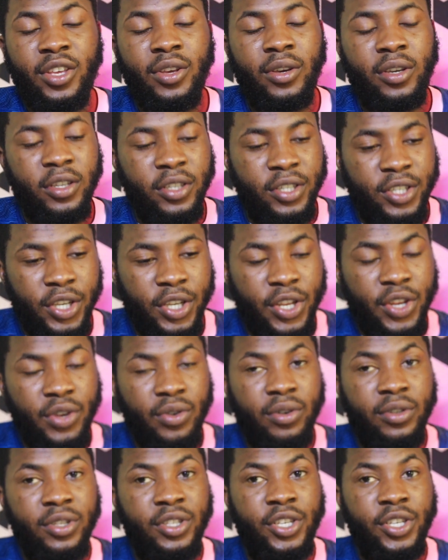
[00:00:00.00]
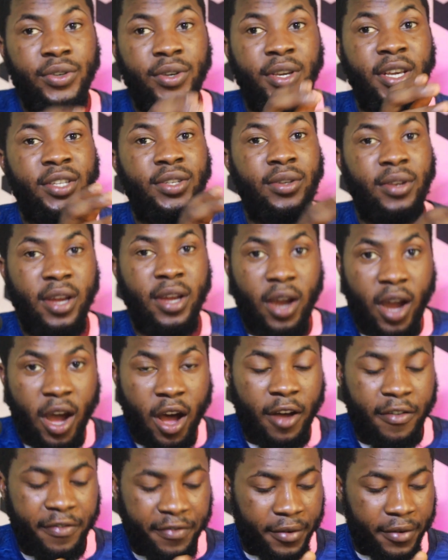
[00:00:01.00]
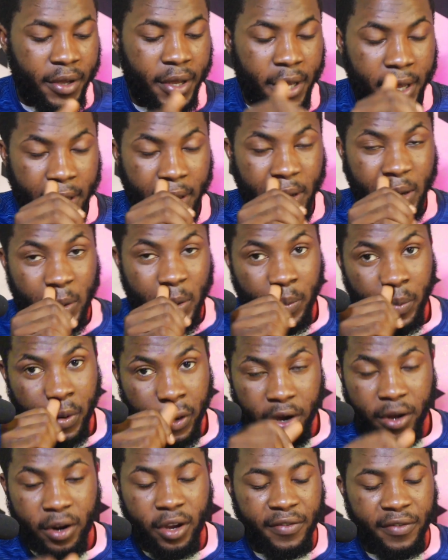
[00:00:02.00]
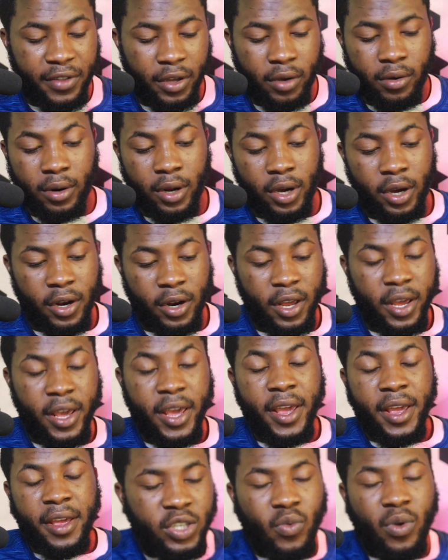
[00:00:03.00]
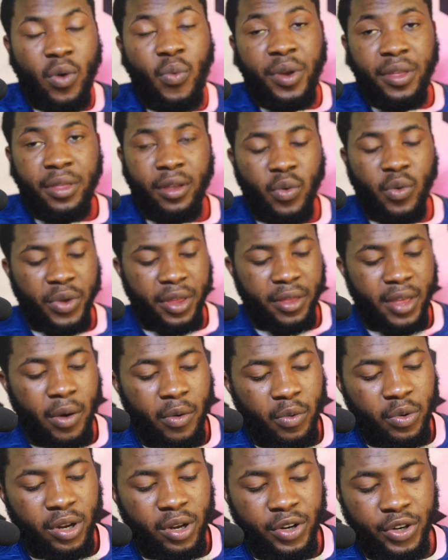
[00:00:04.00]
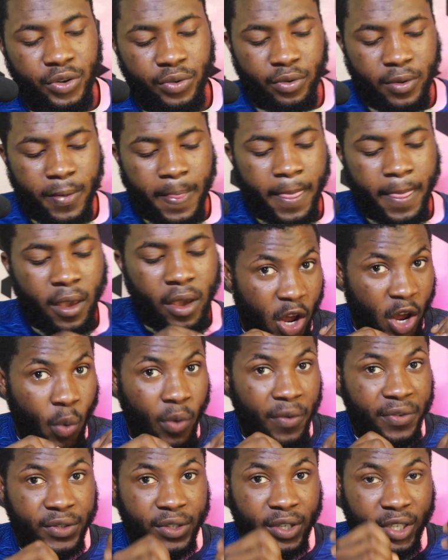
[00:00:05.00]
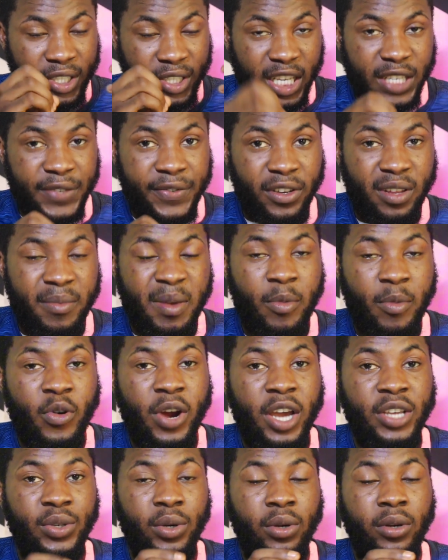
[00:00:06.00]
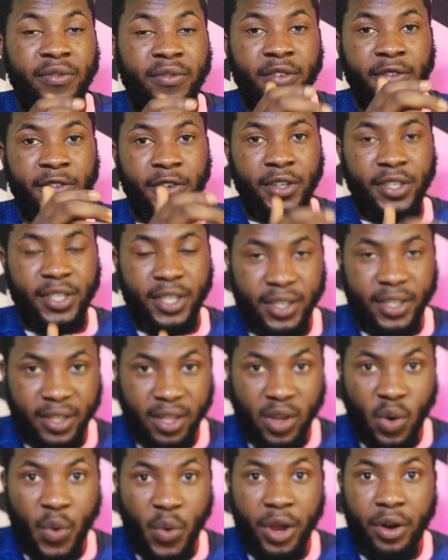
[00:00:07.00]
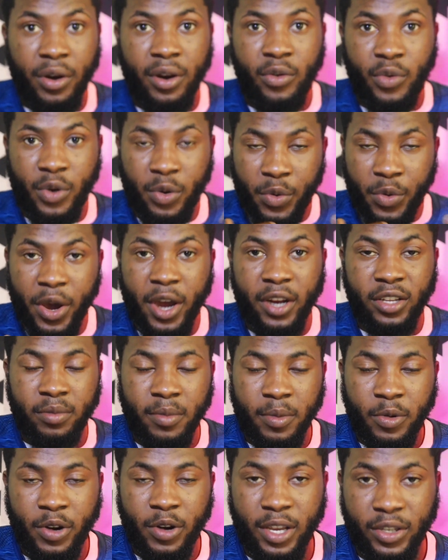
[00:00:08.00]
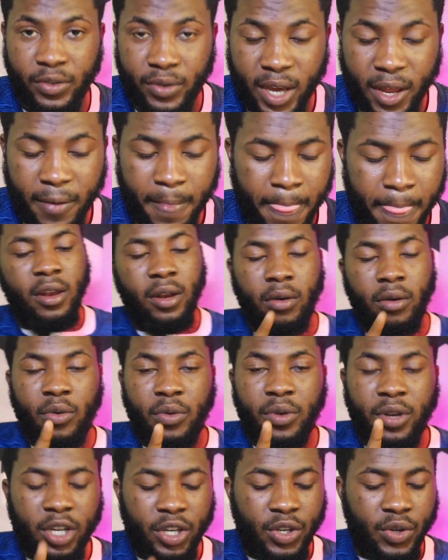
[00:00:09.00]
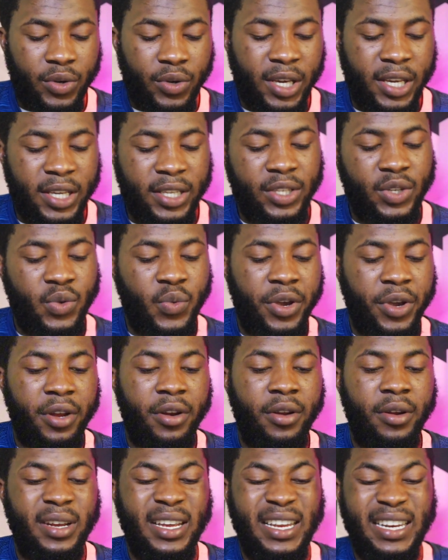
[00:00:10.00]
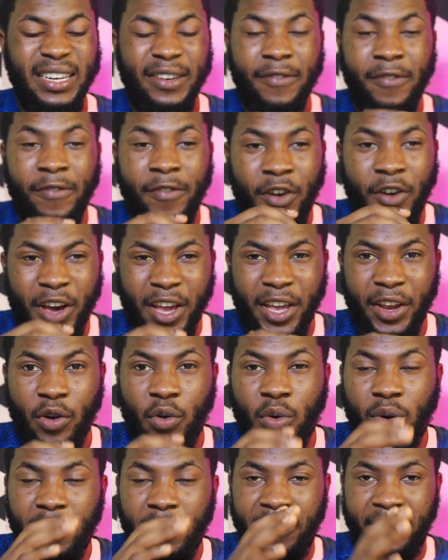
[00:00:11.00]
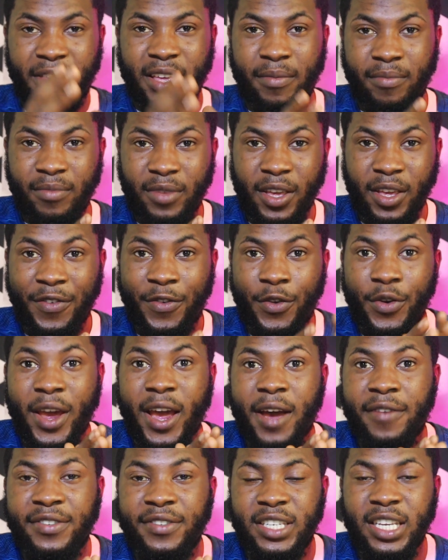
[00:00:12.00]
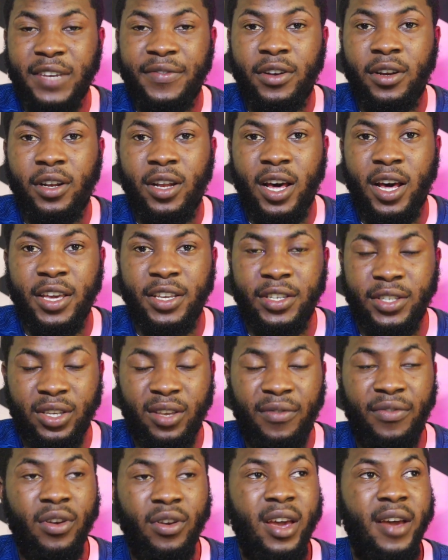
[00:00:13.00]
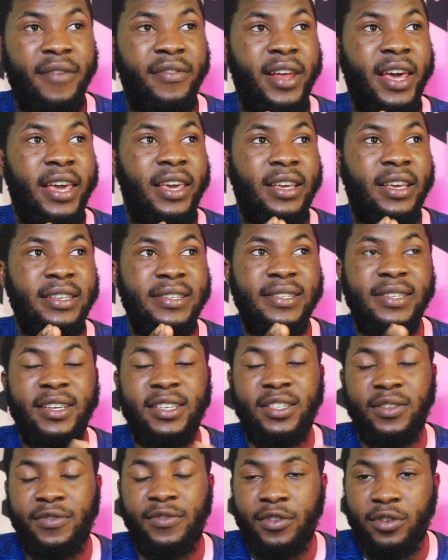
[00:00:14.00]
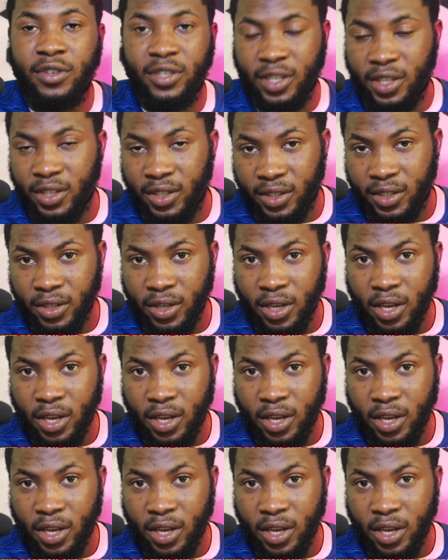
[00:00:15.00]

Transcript: you continue until you get to the half part of the Quran. So when we're done with that, what we're going to do? Now we've successfully memorized all of the verses that we are required to memorize, right? Now what we're going to do is we're going to divide all of them. If you have 7 lines, if you have like 6 verses